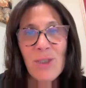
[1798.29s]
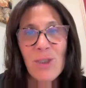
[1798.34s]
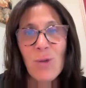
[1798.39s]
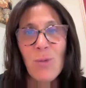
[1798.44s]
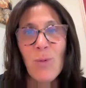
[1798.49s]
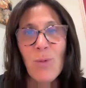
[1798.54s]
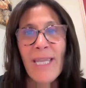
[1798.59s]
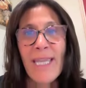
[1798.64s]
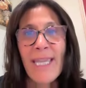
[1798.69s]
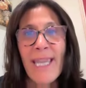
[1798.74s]

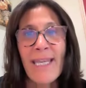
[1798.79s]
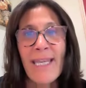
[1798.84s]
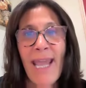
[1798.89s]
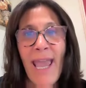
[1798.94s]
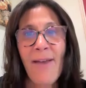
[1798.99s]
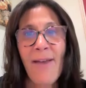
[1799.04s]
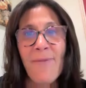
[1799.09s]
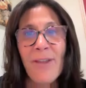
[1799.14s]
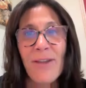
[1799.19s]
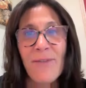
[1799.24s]
doing, and
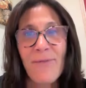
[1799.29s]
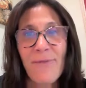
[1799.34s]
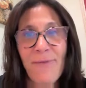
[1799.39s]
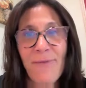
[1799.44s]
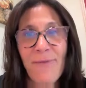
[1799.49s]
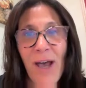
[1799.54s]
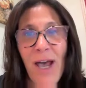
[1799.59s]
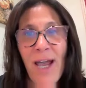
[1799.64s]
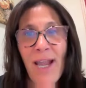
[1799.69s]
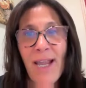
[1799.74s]
having
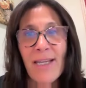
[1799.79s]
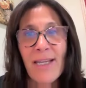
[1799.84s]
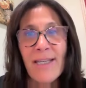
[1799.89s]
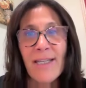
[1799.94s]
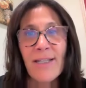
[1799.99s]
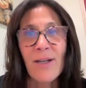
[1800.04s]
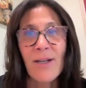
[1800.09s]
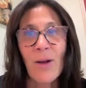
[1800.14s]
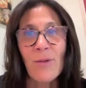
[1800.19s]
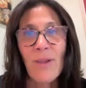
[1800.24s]
fine
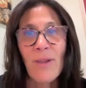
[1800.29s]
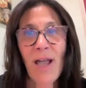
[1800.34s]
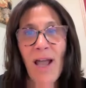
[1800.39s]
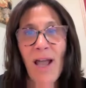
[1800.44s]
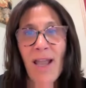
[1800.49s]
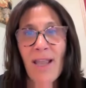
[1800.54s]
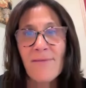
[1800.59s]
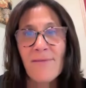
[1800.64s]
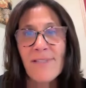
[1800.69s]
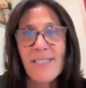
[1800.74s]
in our
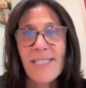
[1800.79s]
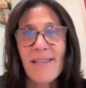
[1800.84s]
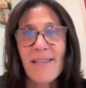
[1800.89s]
lives,